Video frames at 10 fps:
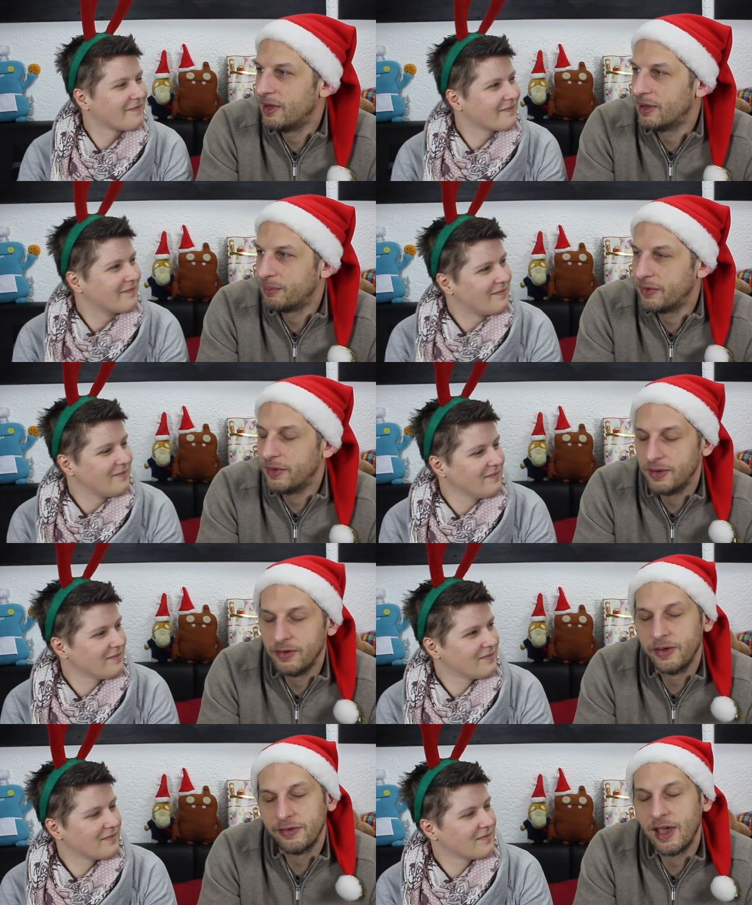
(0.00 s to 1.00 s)
Speaker 1: really hard, but th-
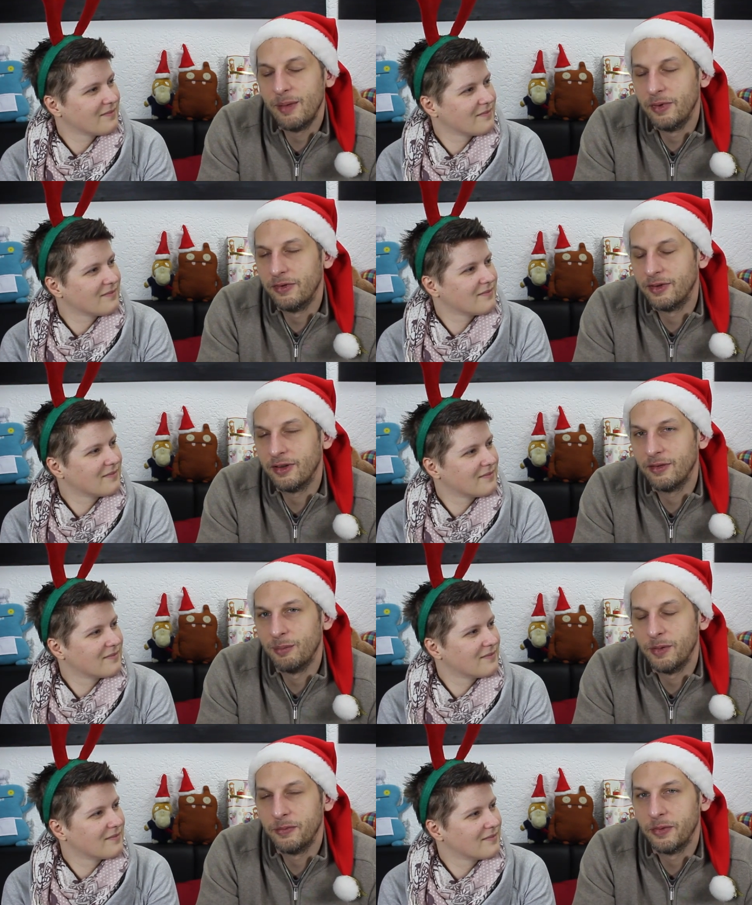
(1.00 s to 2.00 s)
this game is a
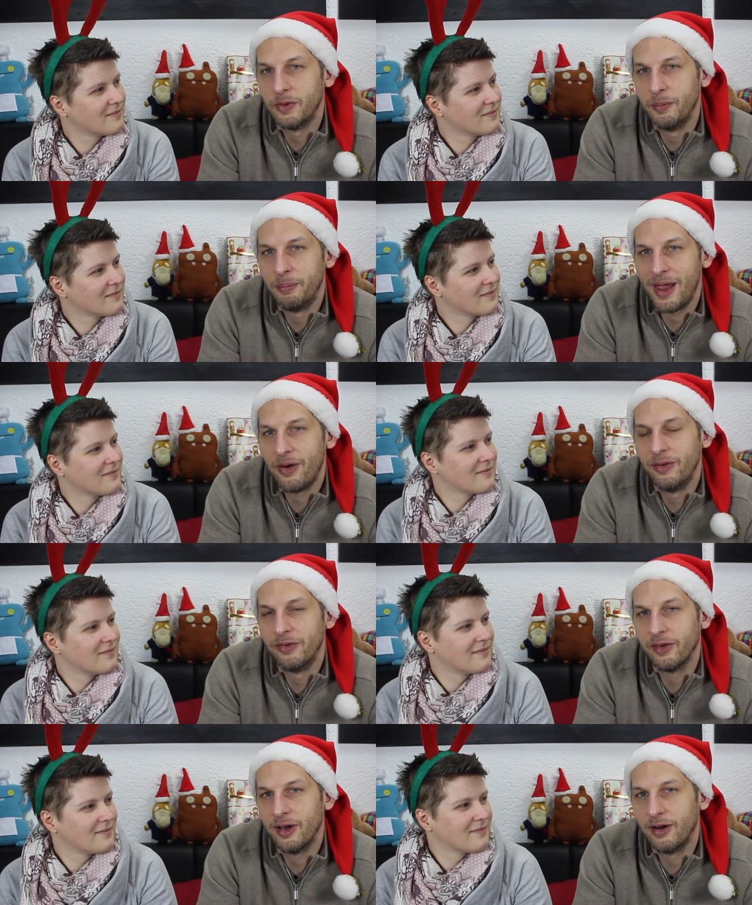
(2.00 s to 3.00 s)
testament for
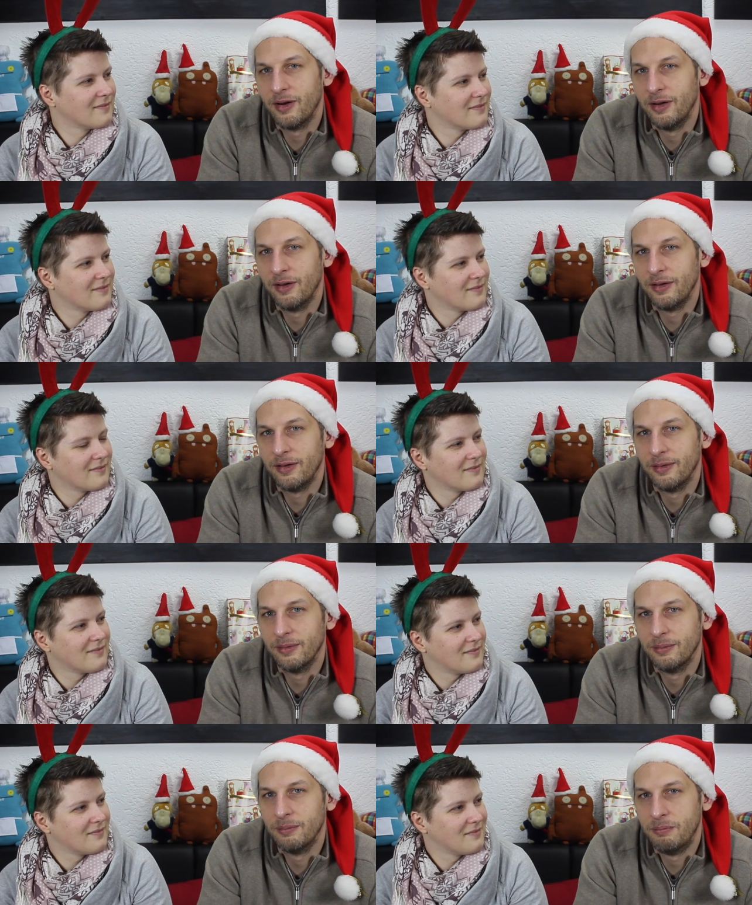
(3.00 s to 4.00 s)
parents are, are
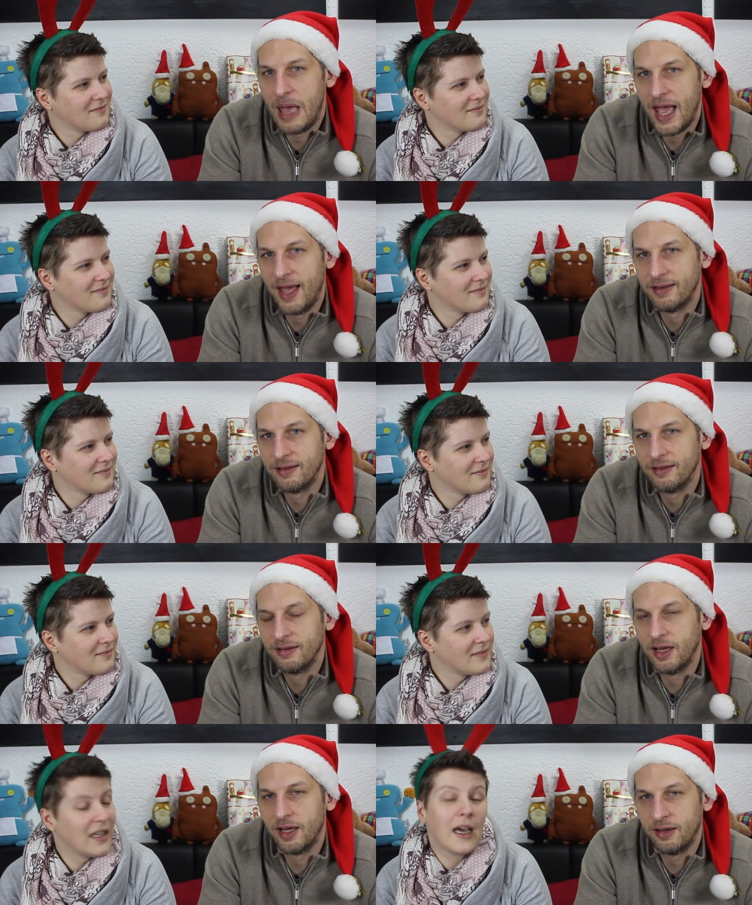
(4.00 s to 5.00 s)
bad,
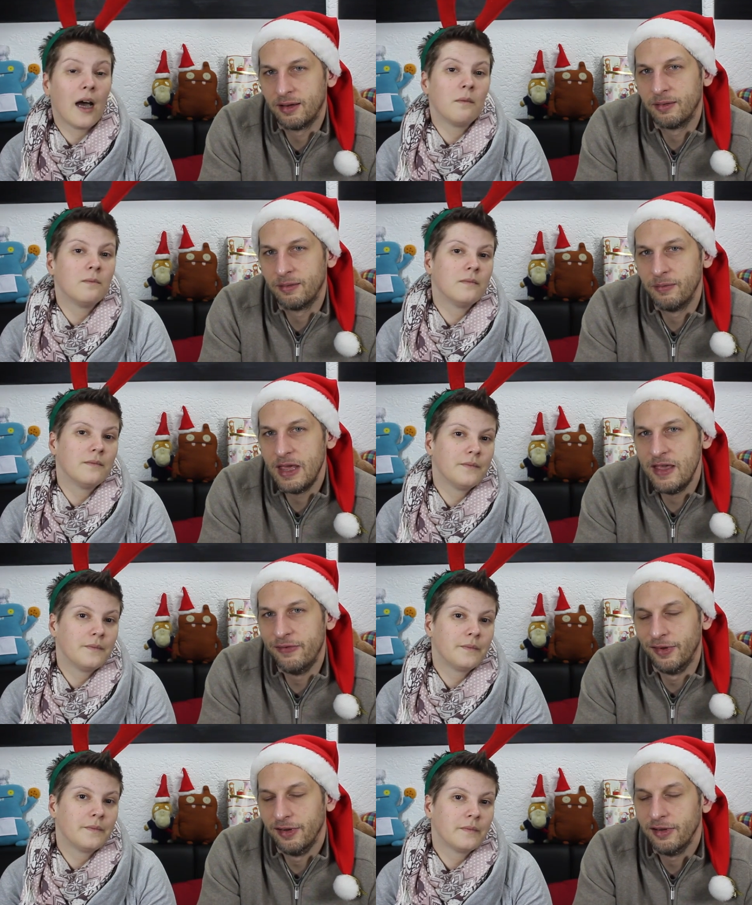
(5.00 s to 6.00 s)
like yeah,
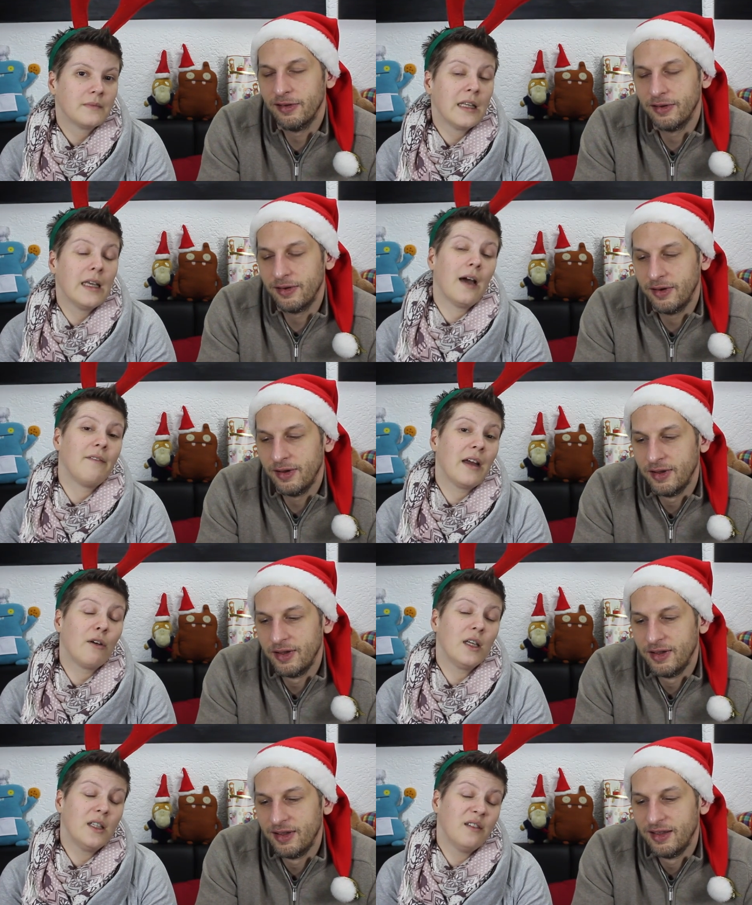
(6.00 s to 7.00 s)
Speaker 2: evil. Yeah,
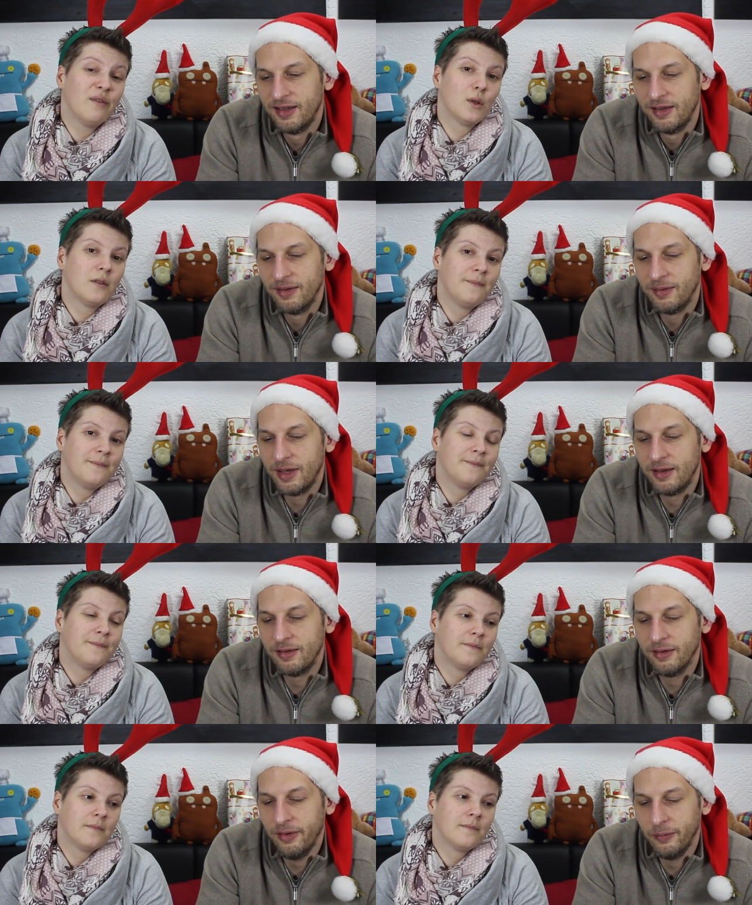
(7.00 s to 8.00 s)
very evil.
Speaker 1: I
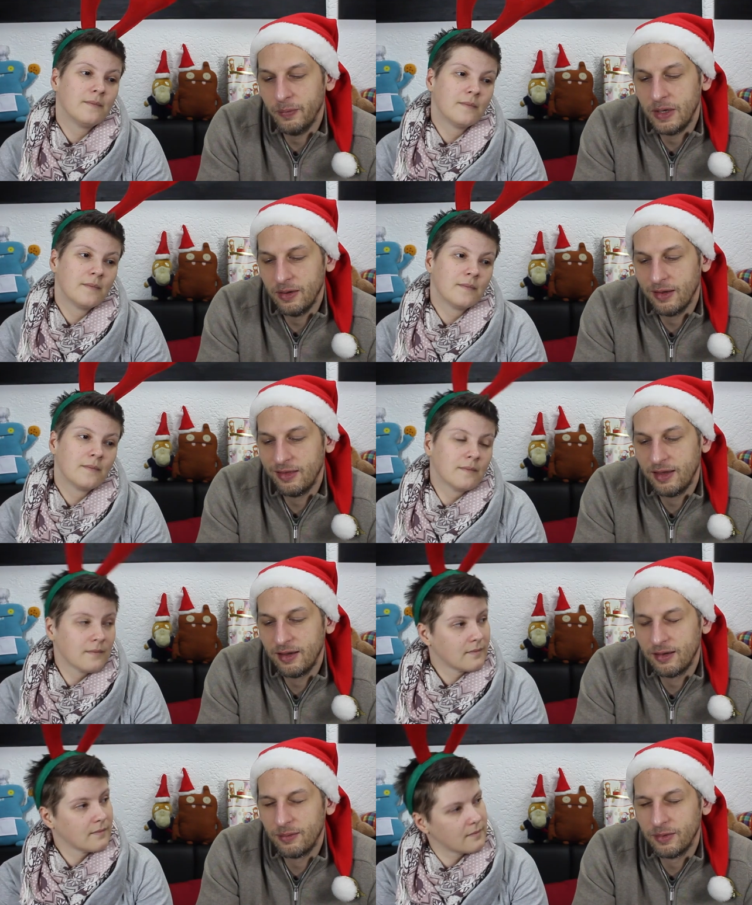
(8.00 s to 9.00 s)
uh, we I
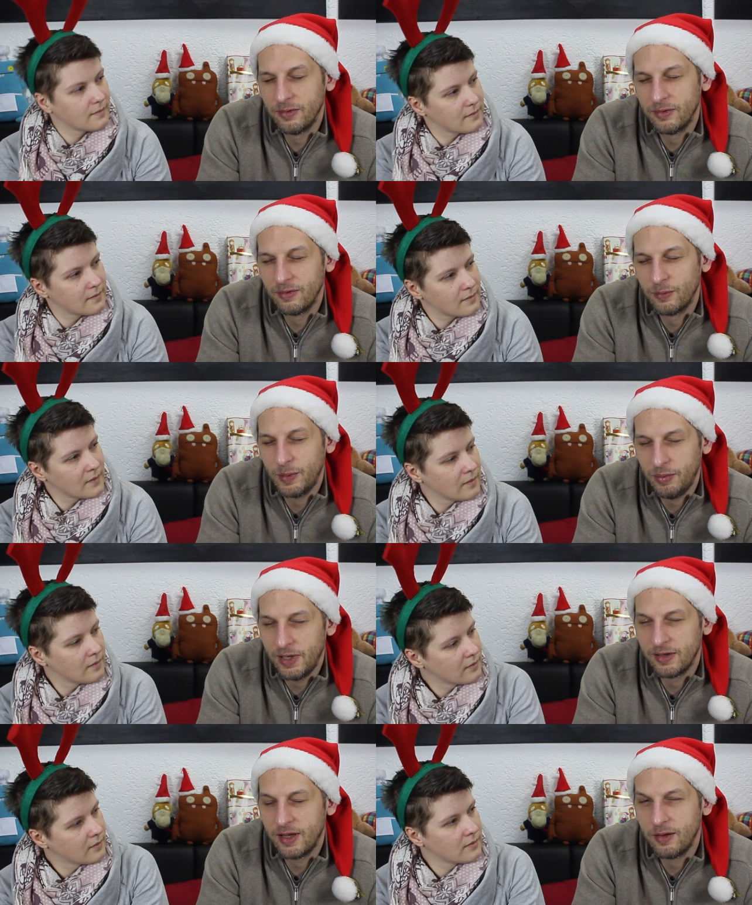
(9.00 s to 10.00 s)
think it was we
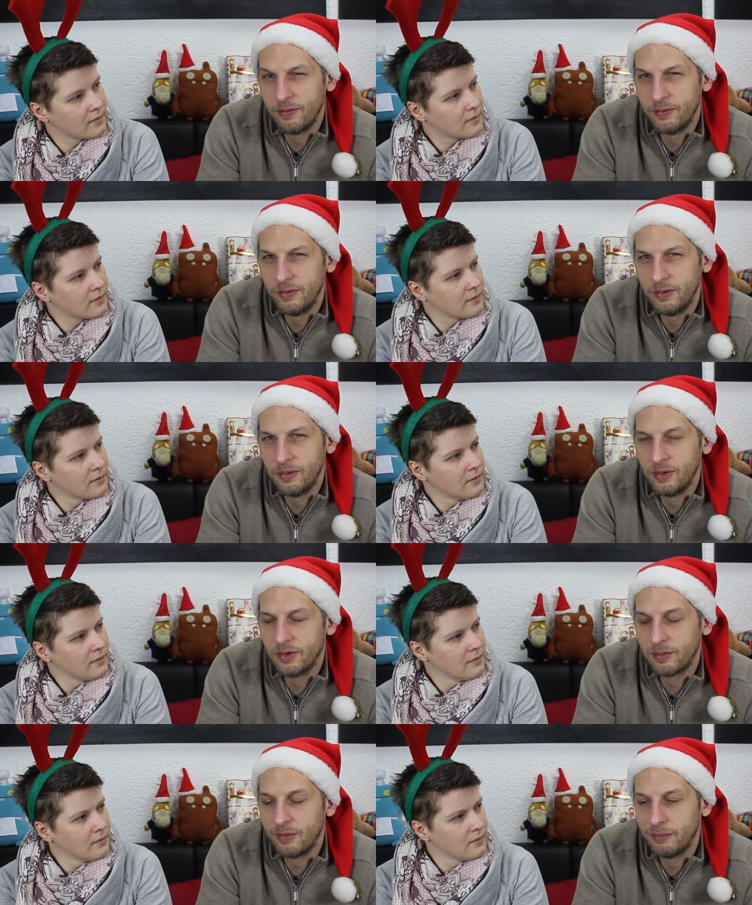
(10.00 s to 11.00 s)
played King of New
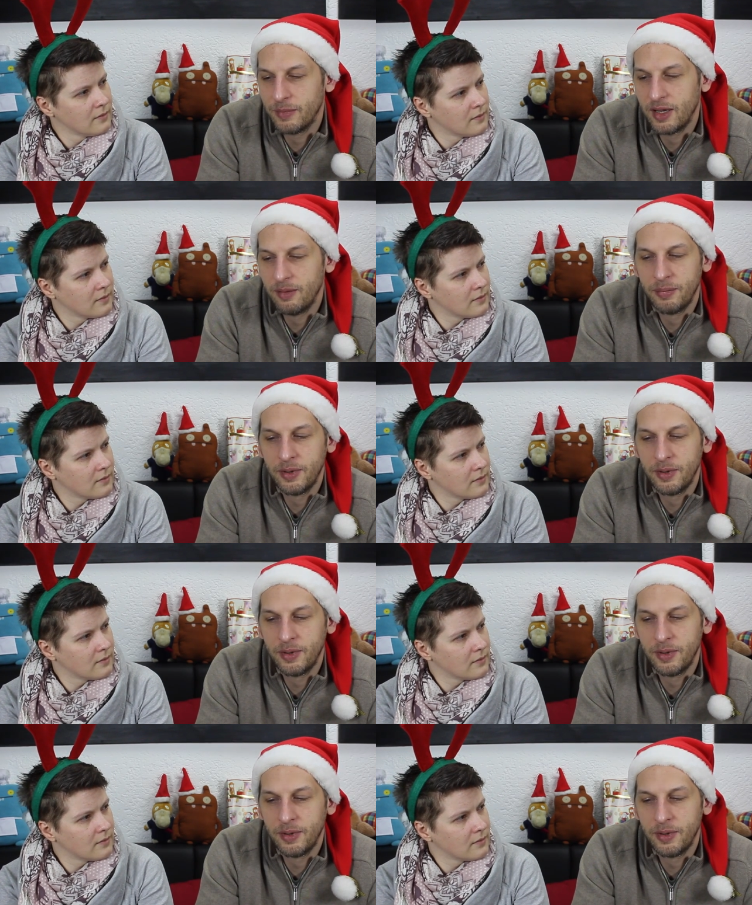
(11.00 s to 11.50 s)
York with my